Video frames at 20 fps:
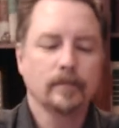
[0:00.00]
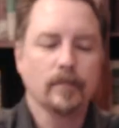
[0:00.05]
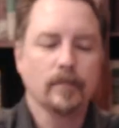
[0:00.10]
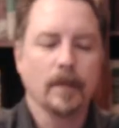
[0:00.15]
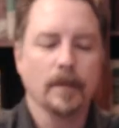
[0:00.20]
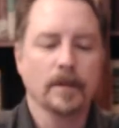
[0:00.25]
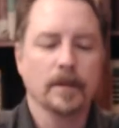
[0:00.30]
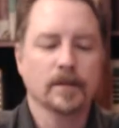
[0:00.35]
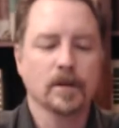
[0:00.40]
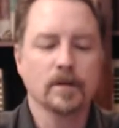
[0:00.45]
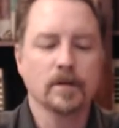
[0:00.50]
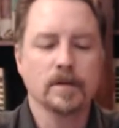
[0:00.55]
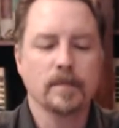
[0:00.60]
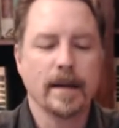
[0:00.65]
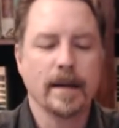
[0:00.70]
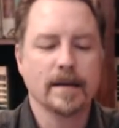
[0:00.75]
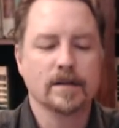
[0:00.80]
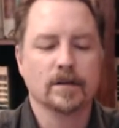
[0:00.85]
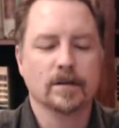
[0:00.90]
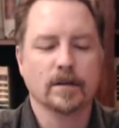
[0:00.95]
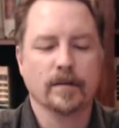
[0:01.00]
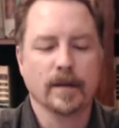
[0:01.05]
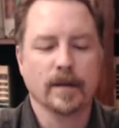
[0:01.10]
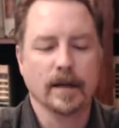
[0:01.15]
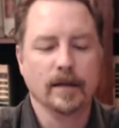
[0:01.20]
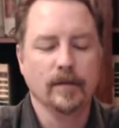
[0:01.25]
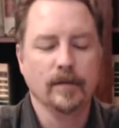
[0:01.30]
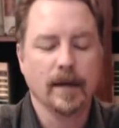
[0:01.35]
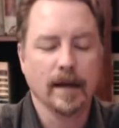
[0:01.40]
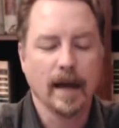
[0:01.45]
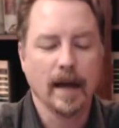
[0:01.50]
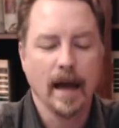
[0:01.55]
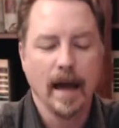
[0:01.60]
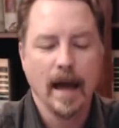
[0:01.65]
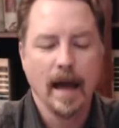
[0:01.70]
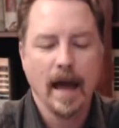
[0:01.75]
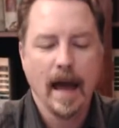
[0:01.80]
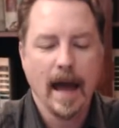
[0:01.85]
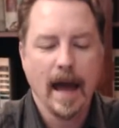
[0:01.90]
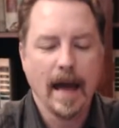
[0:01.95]
the Toastmaster of the evening
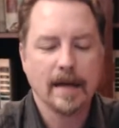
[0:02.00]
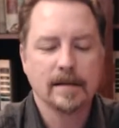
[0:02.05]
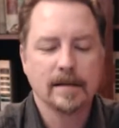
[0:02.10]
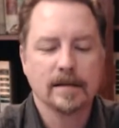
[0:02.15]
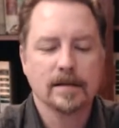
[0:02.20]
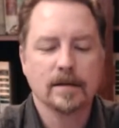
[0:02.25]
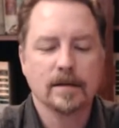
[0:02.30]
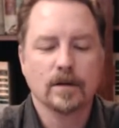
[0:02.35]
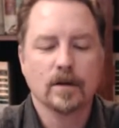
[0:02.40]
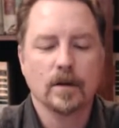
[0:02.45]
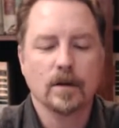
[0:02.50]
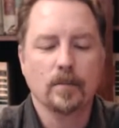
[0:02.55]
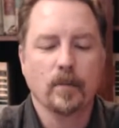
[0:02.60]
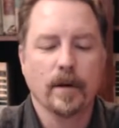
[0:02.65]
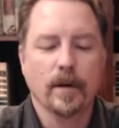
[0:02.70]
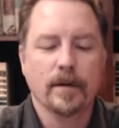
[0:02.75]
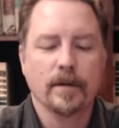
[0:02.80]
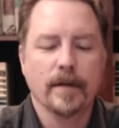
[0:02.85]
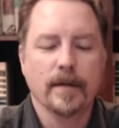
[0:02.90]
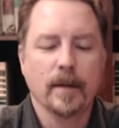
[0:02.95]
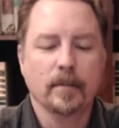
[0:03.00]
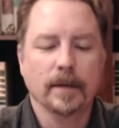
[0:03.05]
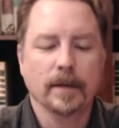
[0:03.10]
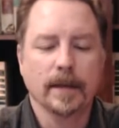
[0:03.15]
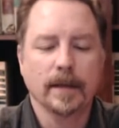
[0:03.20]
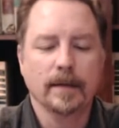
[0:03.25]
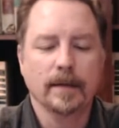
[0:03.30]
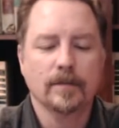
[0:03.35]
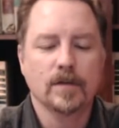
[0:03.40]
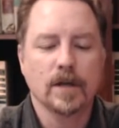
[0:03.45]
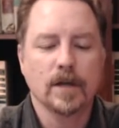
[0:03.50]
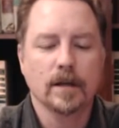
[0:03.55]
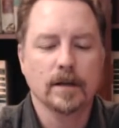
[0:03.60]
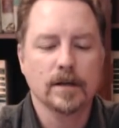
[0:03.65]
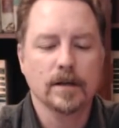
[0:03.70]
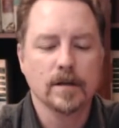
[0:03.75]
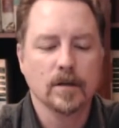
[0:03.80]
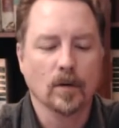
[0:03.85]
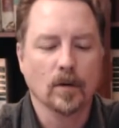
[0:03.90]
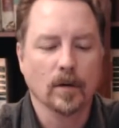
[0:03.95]
asks the group whether they believe
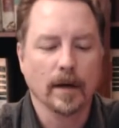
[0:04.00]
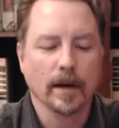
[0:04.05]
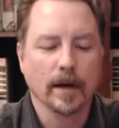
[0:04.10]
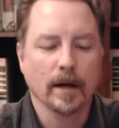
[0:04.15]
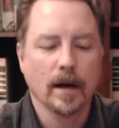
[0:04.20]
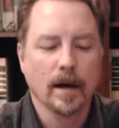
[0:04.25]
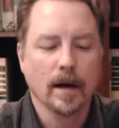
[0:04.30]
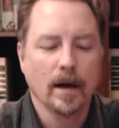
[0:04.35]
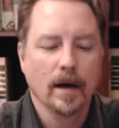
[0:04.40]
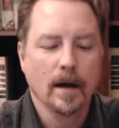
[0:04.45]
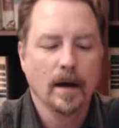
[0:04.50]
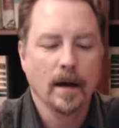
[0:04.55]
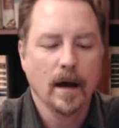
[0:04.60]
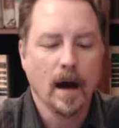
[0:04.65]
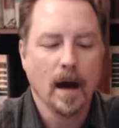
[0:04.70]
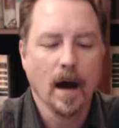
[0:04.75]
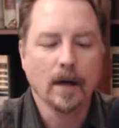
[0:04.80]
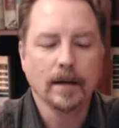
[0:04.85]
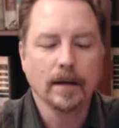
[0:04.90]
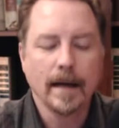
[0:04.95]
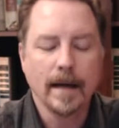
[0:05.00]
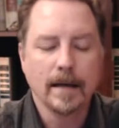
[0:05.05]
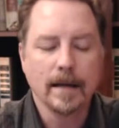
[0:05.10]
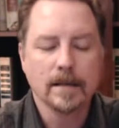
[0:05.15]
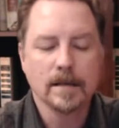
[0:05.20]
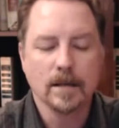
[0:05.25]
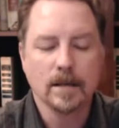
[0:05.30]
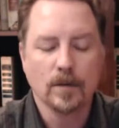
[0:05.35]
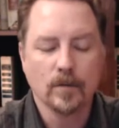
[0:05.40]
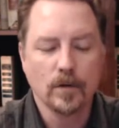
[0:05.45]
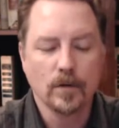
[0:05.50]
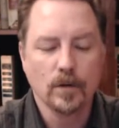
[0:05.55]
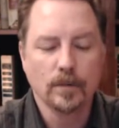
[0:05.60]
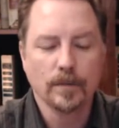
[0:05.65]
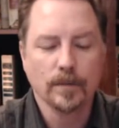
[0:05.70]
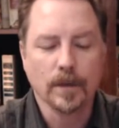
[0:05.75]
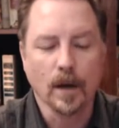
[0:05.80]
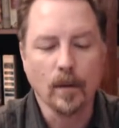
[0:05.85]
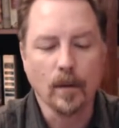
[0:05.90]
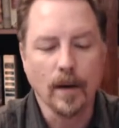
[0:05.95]
Sheila's story. All hands in the
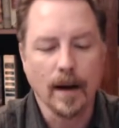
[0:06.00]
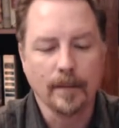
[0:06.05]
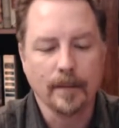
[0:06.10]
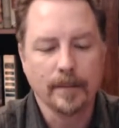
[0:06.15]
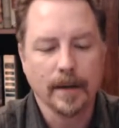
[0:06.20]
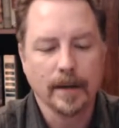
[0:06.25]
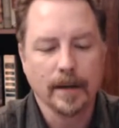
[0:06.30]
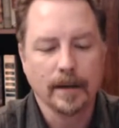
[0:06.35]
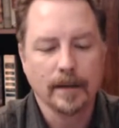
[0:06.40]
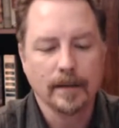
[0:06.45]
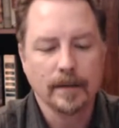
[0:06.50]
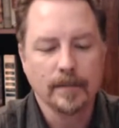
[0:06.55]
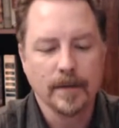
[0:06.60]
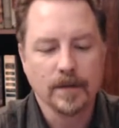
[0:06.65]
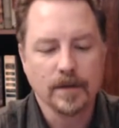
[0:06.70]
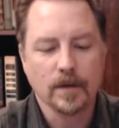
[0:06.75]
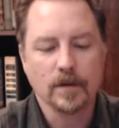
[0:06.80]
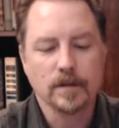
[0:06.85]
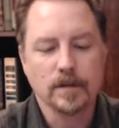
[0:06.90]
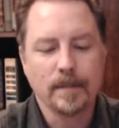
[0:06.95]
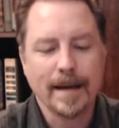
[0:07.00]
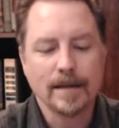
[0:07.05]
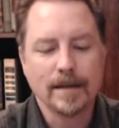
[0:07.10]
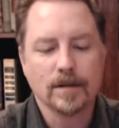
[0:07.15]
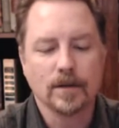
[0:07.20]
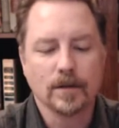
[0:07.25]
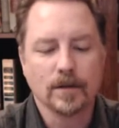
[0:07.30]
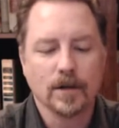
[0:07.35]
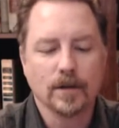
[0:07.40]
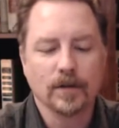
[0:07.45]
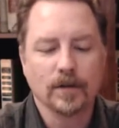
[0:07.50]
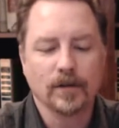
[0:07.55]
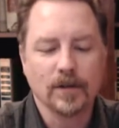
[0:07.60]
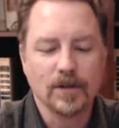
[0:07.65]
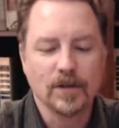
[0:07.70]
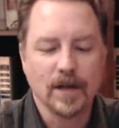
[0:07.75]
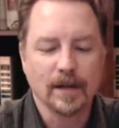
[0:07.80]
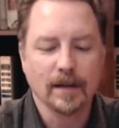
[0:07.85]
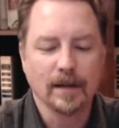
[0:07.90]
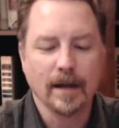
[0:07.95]
room go up. The Toastmaster turns to
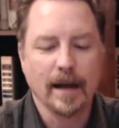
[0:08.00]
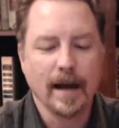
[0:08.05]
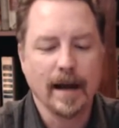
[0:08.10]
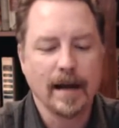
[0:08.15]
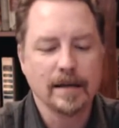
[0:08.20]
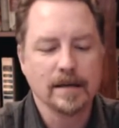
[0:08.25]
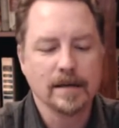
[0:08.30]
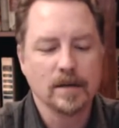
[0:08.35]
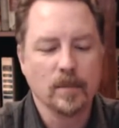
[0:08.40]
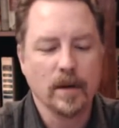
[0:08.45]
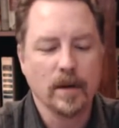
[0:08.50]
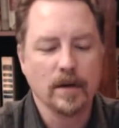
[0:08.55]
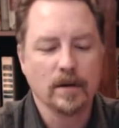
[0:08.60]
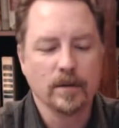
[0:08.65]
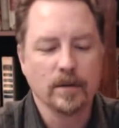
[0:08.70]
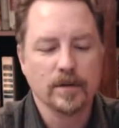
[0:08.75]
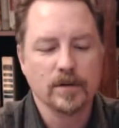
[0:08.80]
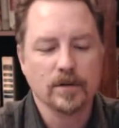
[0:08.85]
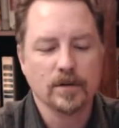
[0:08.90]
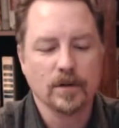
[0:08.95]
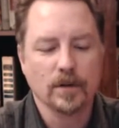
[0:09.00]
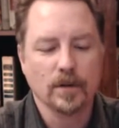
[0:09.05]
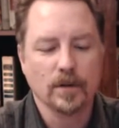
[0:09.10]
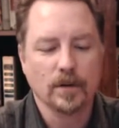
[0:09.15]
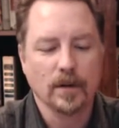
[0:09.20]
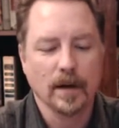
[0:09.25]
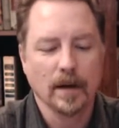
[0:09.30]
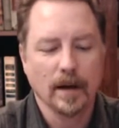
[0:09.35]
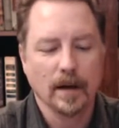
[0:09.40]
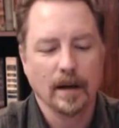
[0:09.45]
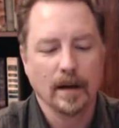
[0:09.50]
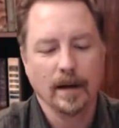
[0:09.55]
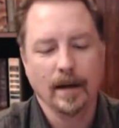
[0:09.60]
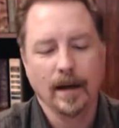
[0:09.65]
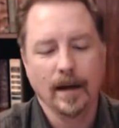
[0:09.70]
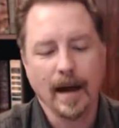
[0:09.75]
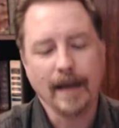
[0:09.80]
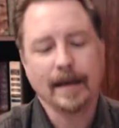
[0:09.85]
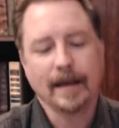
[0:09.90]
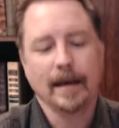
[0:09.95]
Sheila and asks whether it was true.
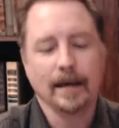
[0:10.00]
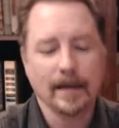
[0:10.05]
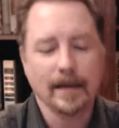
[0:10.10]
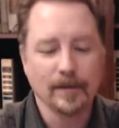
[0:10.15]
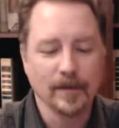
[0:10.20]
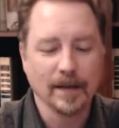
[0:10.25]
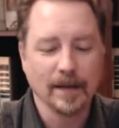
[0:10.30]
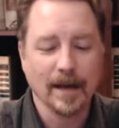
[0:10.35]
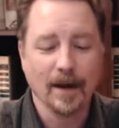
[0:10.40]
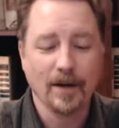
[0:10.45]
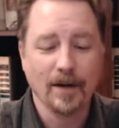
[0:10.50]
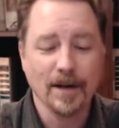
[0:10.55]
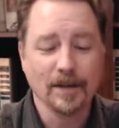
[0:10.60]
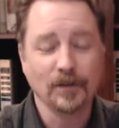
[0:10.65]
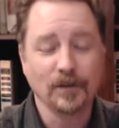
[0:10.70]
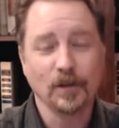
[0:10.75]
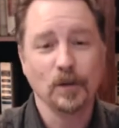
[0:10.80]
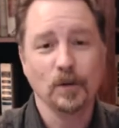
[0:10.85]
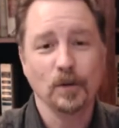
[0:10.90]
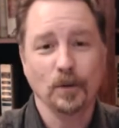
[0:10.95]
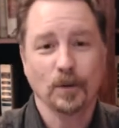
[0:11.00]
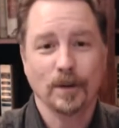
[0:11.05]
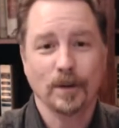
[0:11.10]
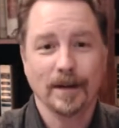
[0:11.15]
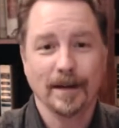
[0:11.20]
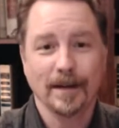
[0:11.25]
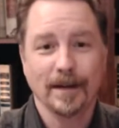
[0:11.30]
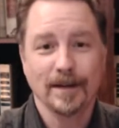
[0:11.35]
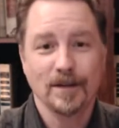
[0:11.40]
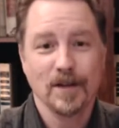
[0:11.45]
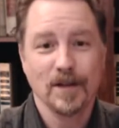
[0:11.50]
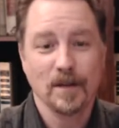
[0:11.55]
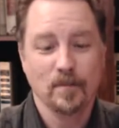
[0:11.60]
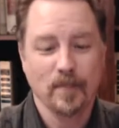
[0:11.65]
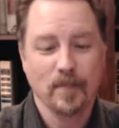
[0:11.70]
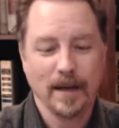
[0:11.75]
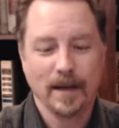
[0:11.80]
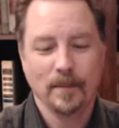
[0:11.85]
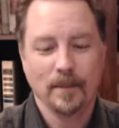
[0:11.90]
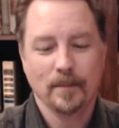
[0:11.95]
I can't even carry a tune, she
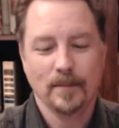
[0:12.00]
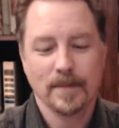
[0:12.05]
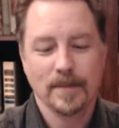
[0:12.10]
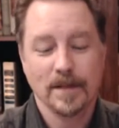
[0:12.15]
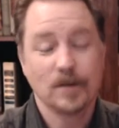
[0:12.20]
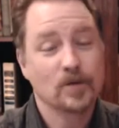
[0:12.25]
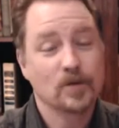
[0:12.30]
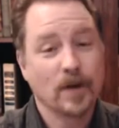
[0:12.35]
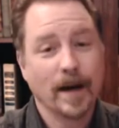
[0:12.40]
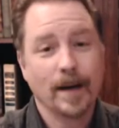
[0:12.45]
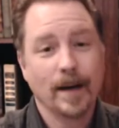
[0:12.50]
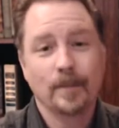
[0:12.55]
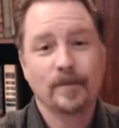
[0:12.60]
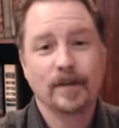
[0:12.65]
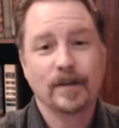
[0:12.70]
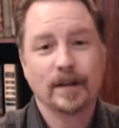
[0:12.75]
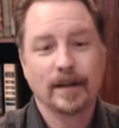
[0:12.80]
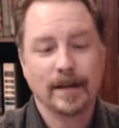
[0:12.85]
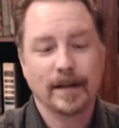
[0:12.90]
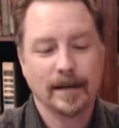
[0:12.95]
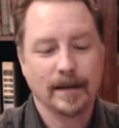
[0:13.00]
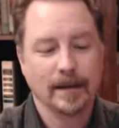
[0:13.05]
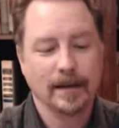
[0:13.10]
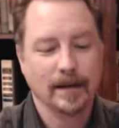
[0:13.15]
beams triumphantly.